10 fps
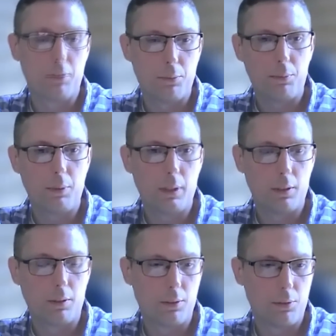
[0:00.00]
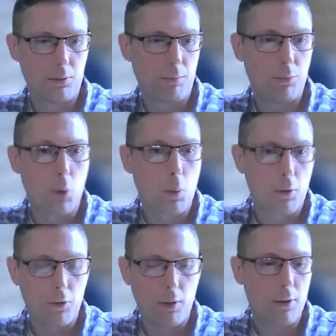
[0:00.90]
Of there's
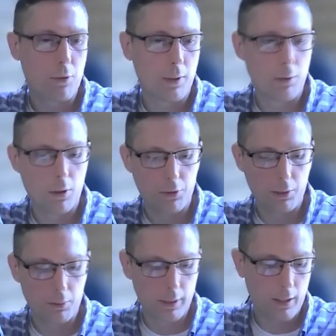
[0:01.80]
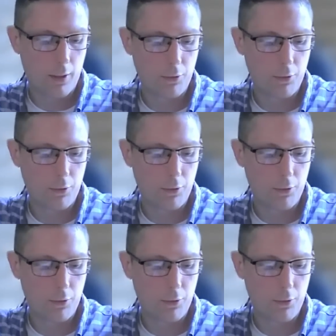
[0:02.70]
former Treasury Rosie Rios.